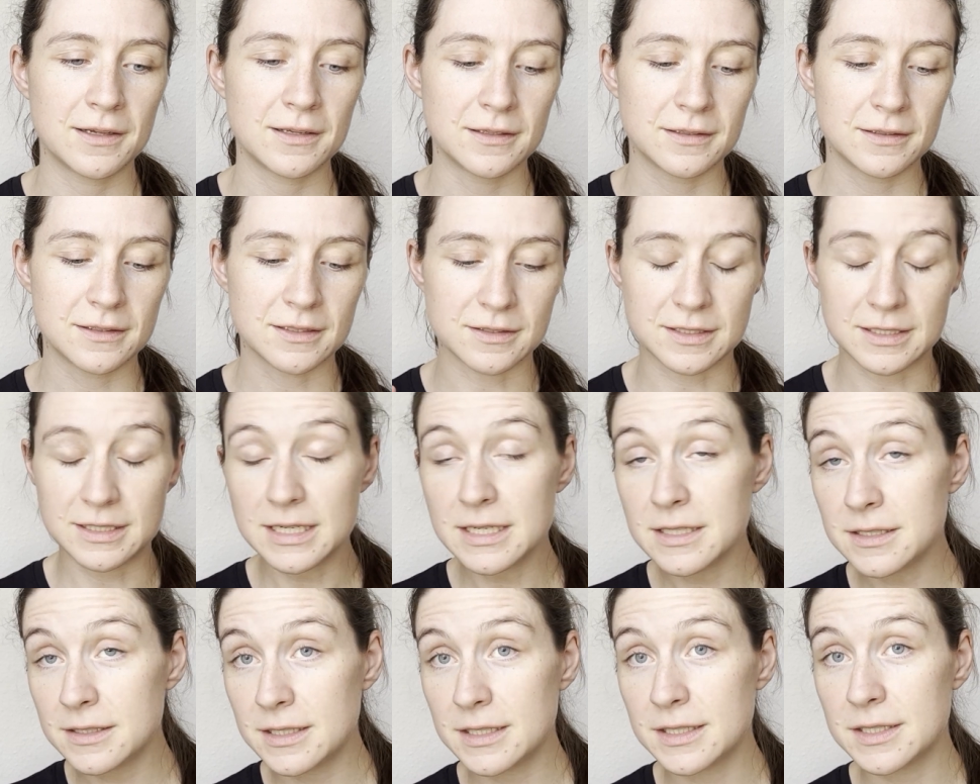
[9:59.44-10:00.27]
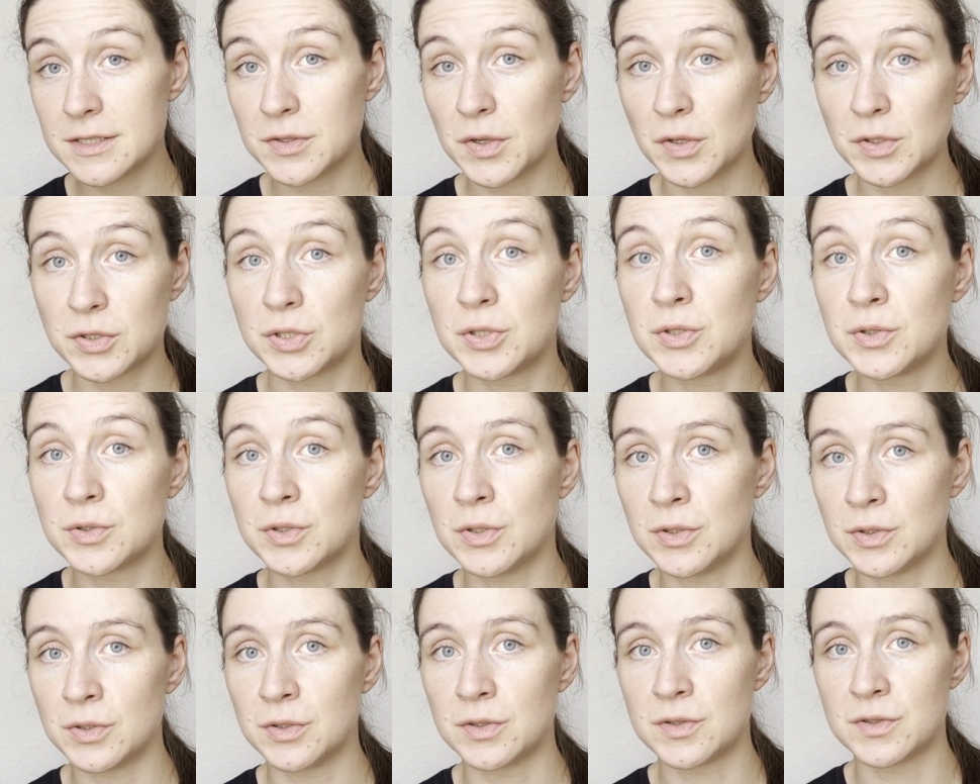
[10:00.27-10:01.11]
The statistic is not too
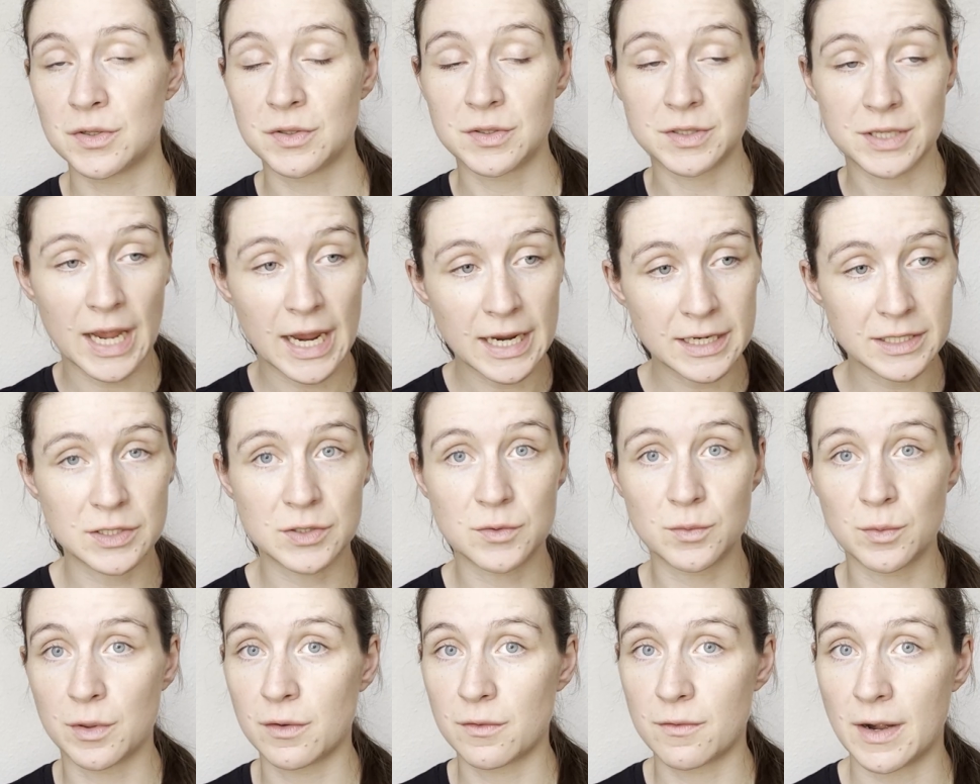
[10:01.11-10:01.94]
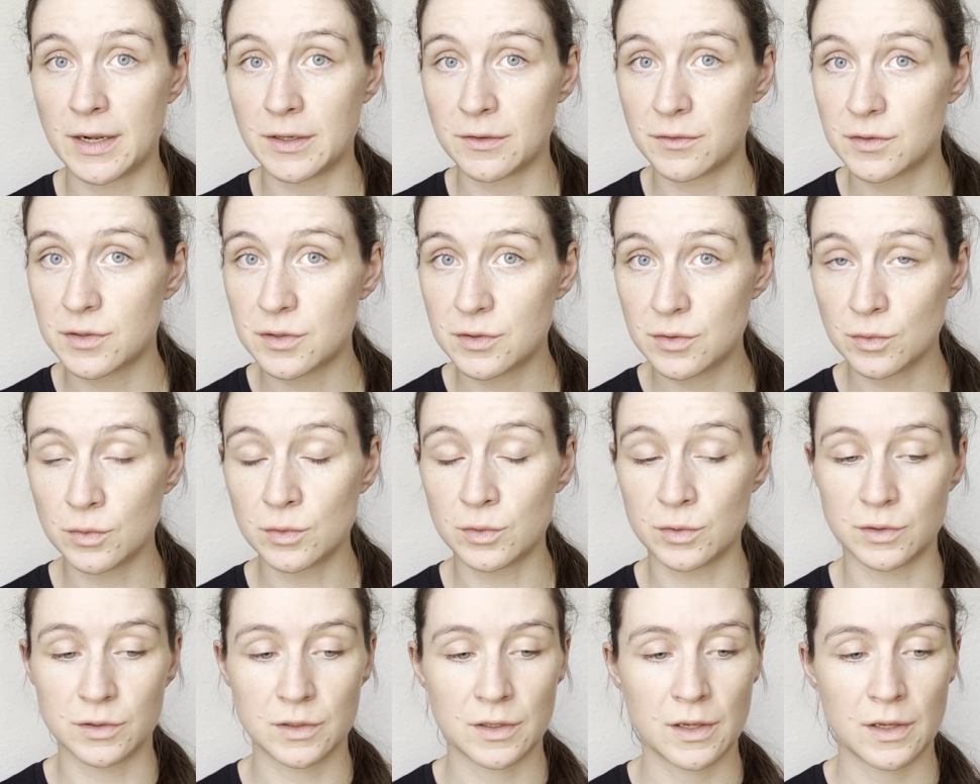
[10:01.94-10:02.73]
good, so take this with a grain of salt.